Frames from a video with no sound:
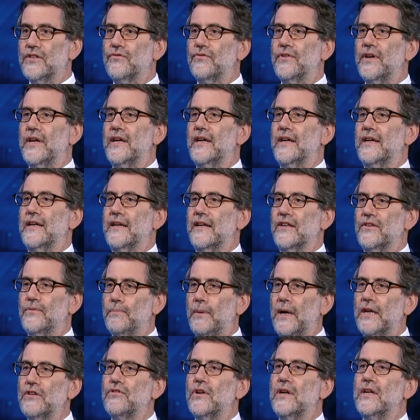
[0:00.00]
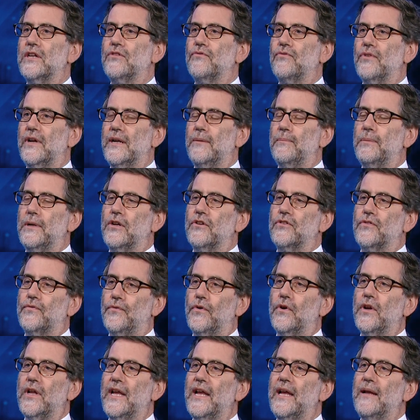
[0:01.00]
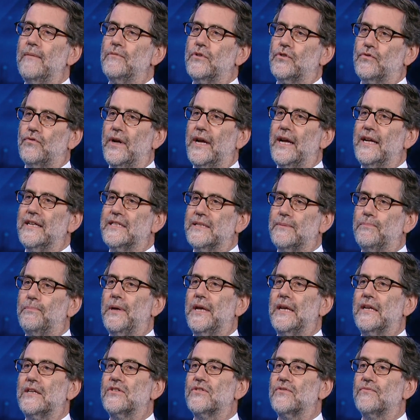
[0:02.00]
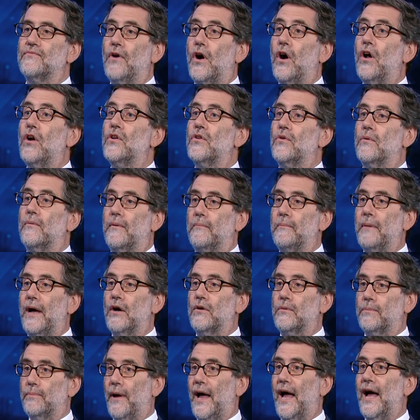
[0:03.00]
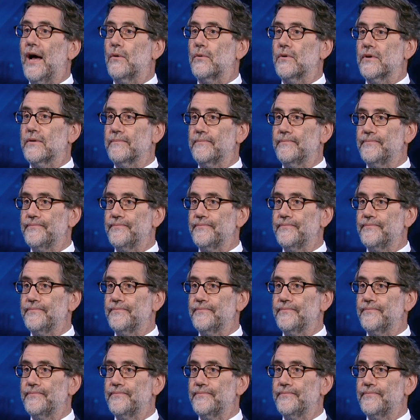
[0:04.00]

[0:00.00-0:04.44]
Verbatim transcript: trade, especially trade, because for him, trade speaks volume about power.